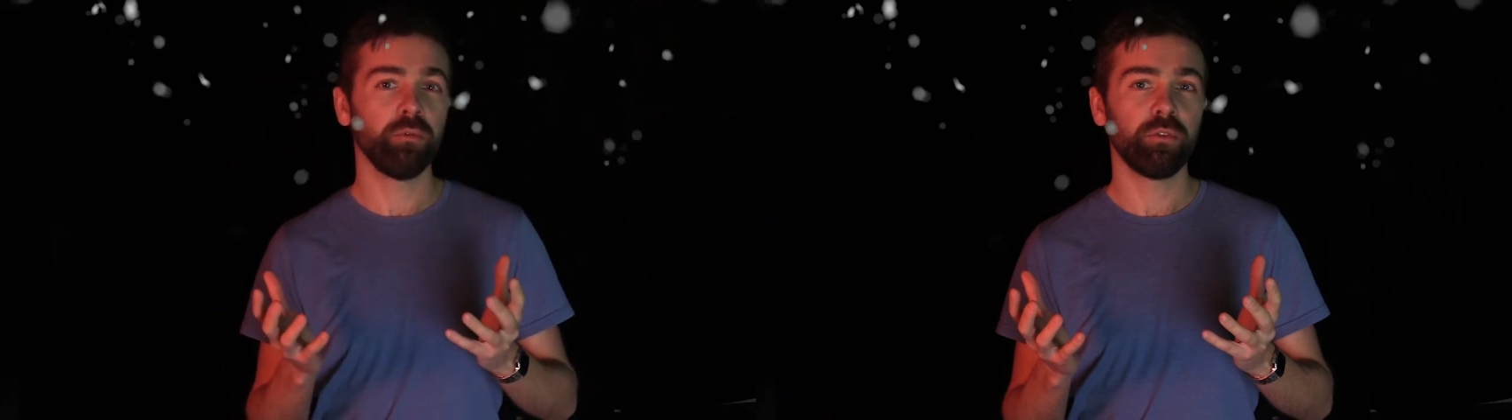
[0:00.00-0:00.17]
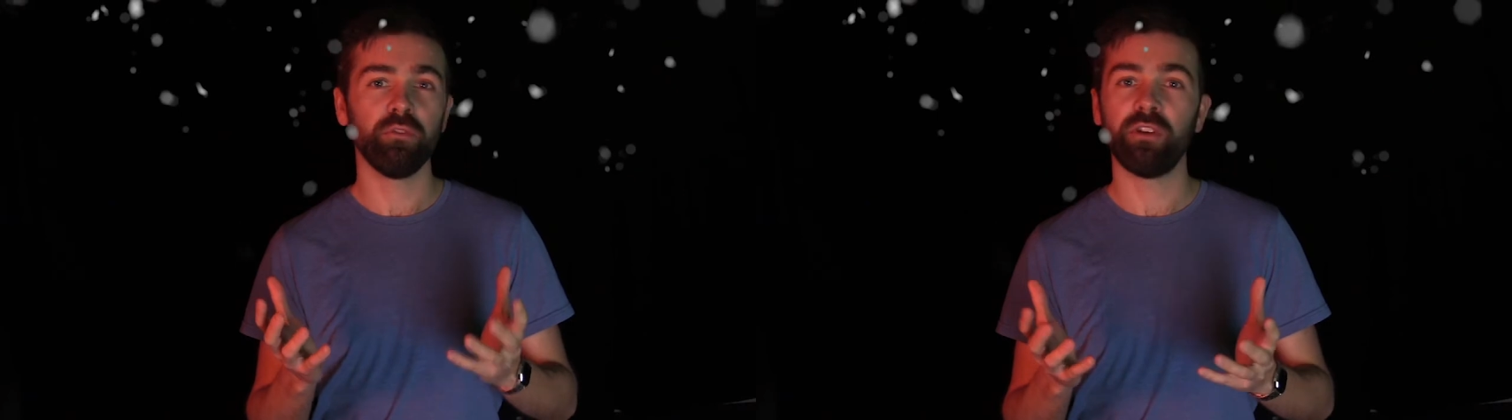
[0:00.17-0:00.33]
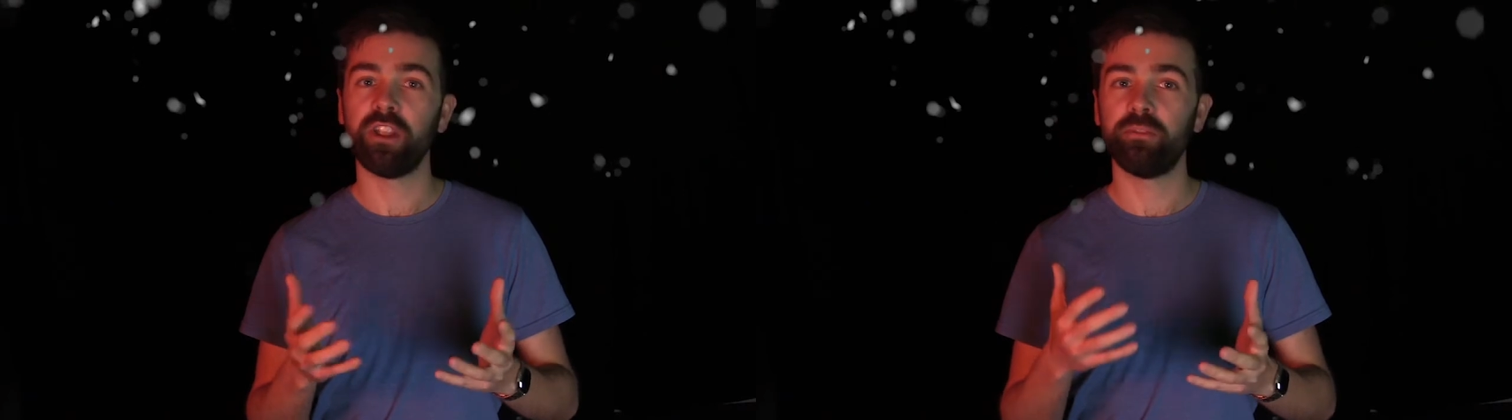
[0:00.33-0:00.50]

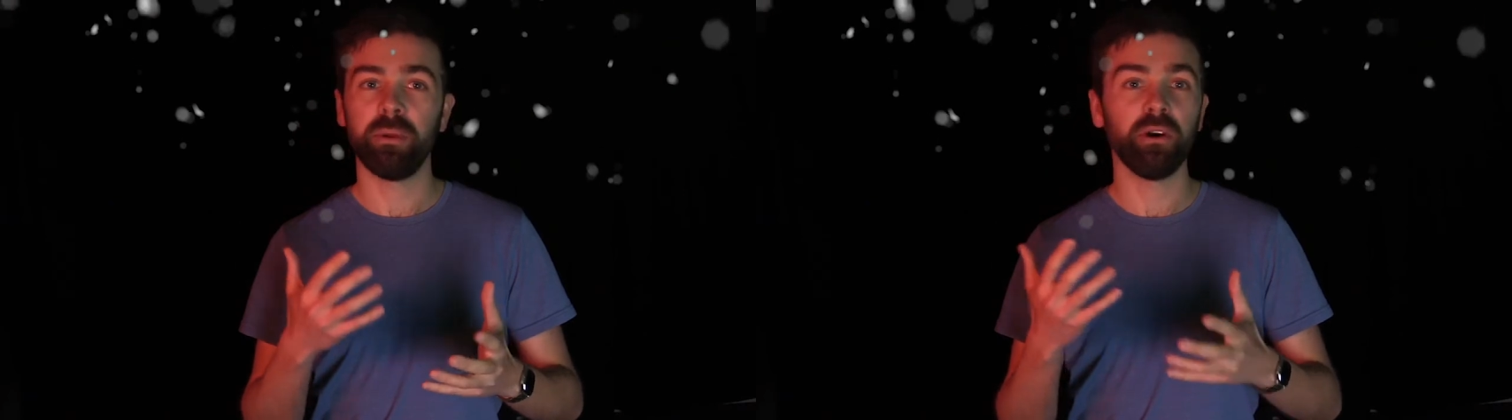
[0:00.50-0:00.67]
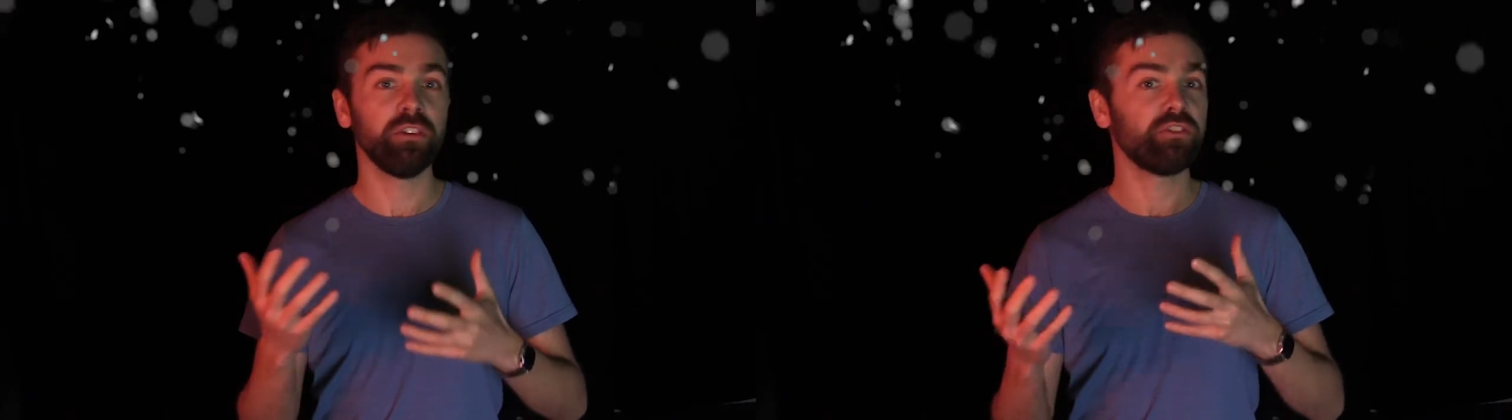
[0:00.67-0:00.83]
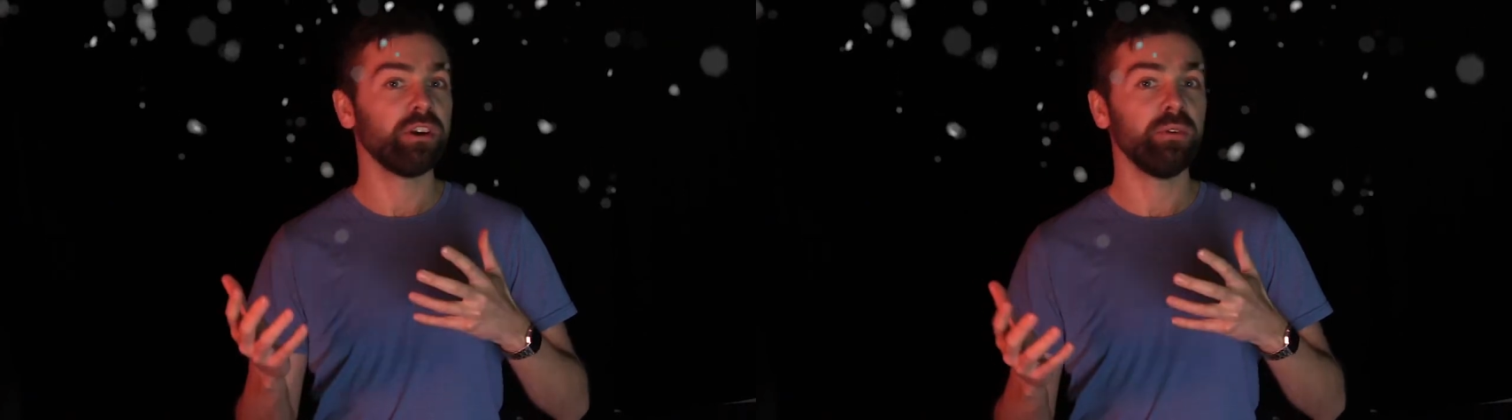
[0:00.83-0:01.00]
from
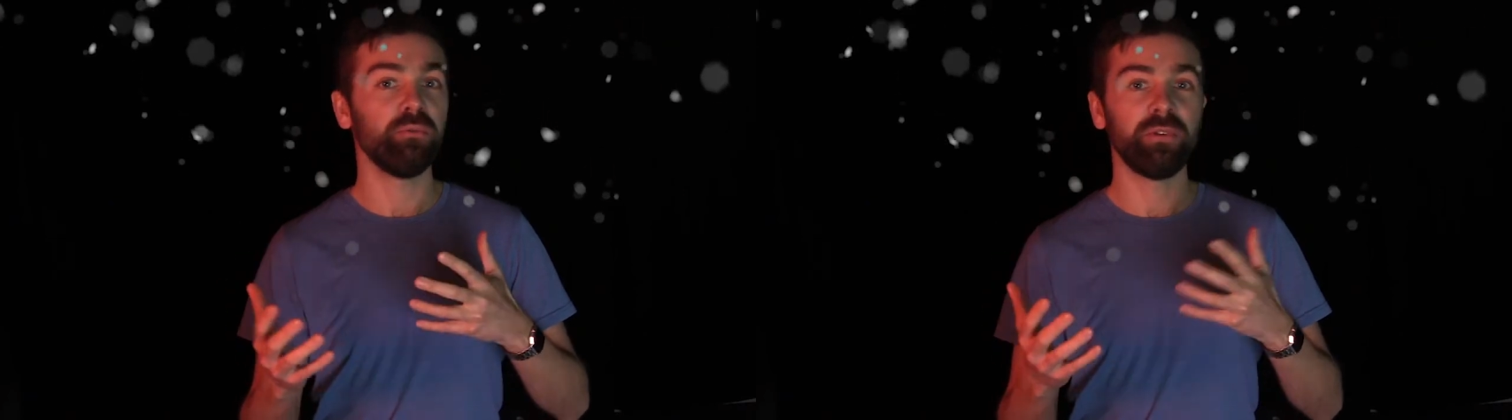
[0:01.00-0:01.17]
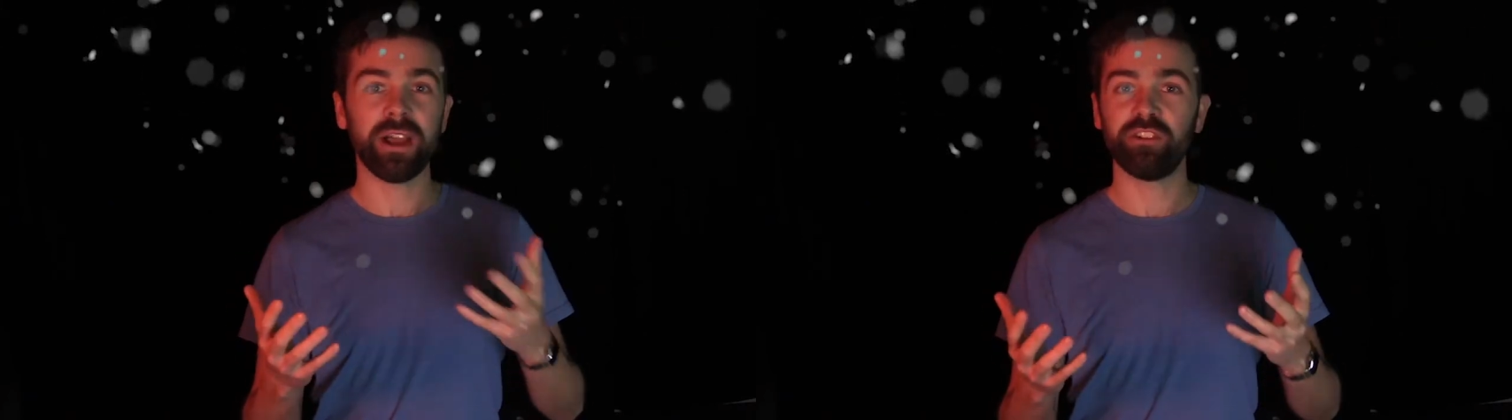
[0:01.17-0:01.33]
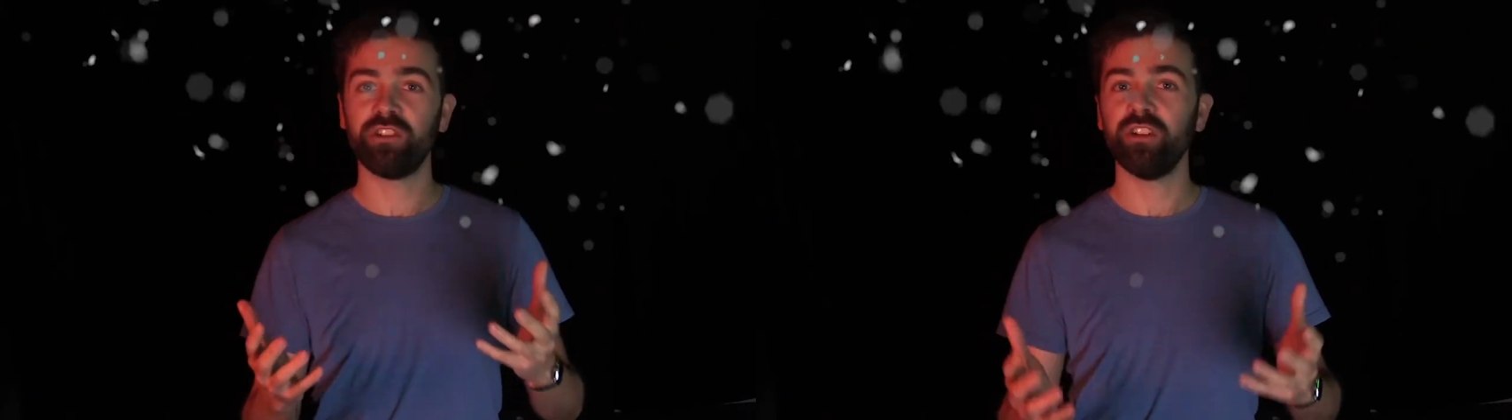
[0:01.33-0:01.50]
respiratory
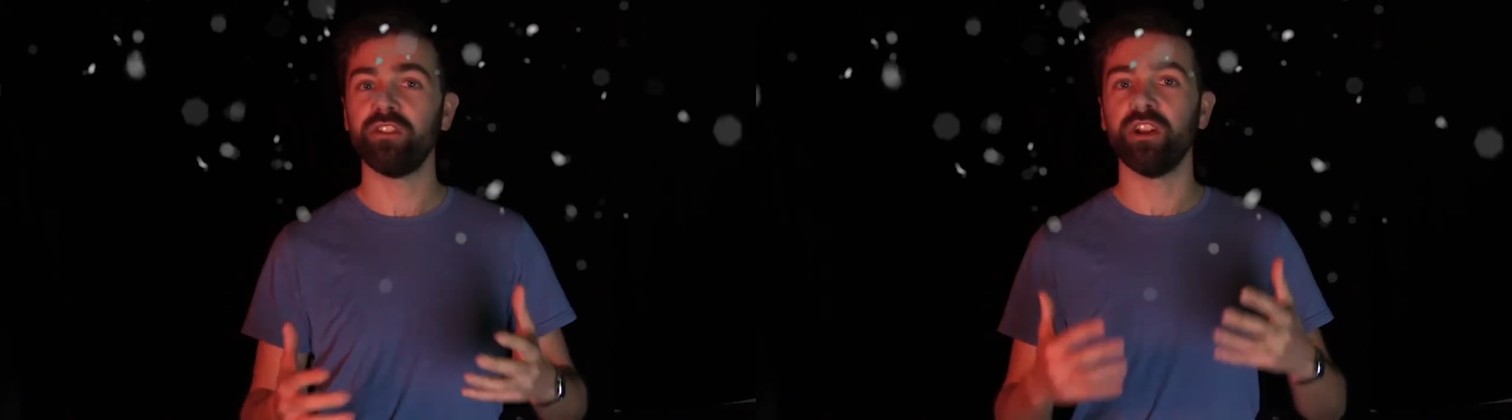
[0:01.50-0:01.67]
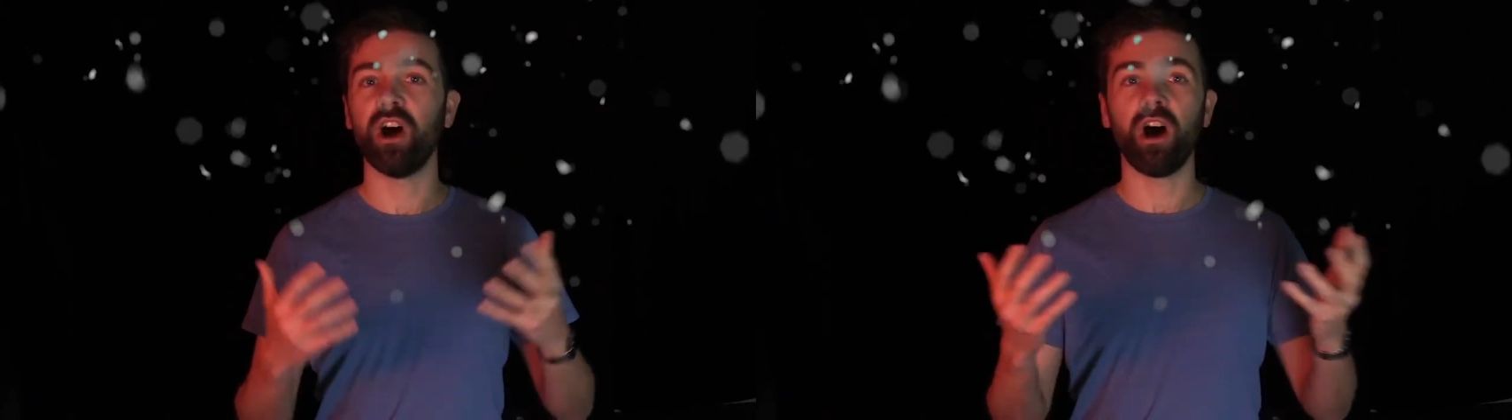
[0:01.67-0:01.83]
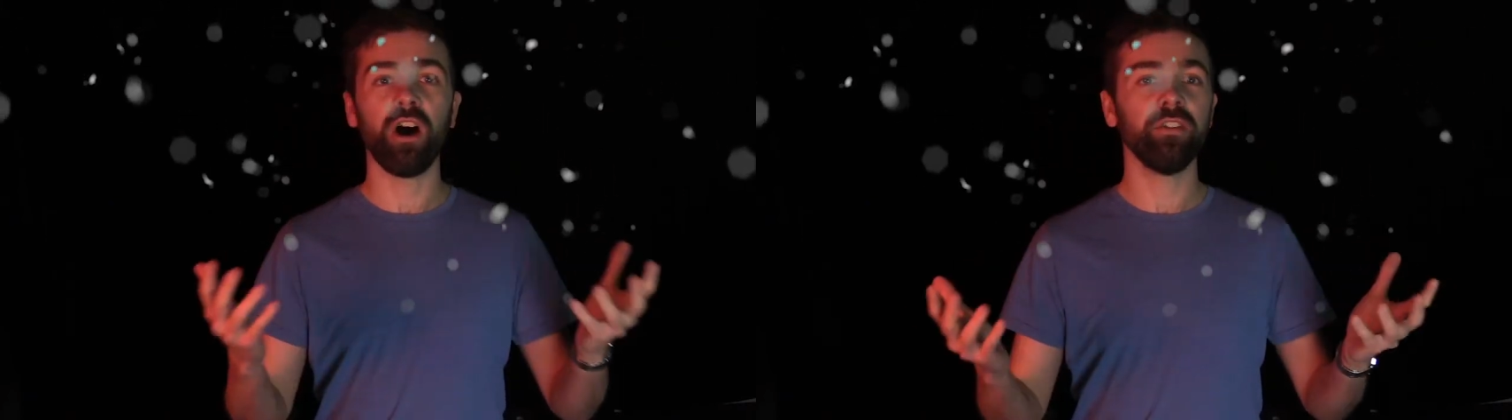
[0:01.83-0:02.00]
infections and
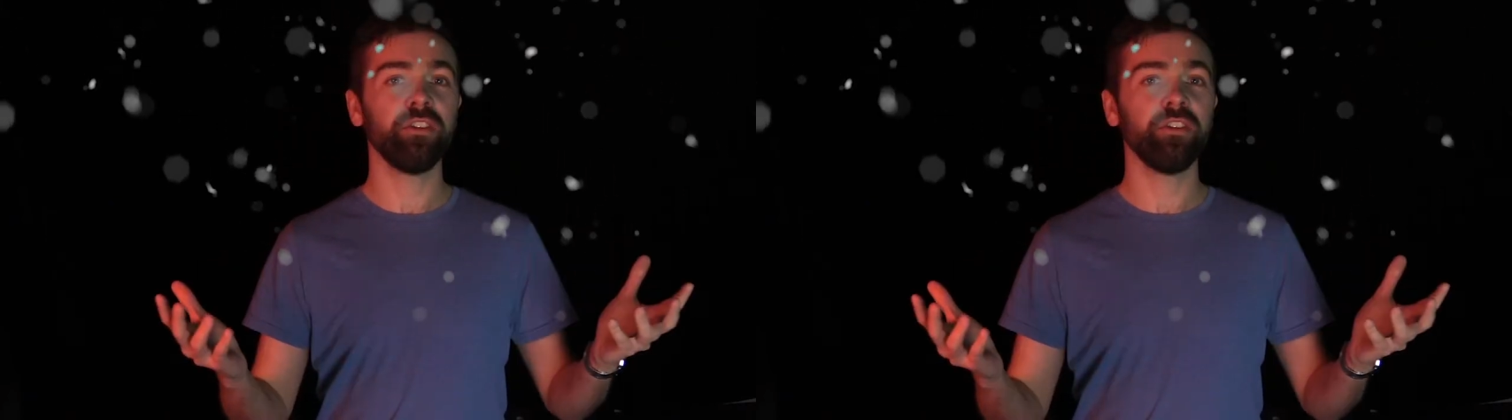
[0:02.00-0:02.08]
heart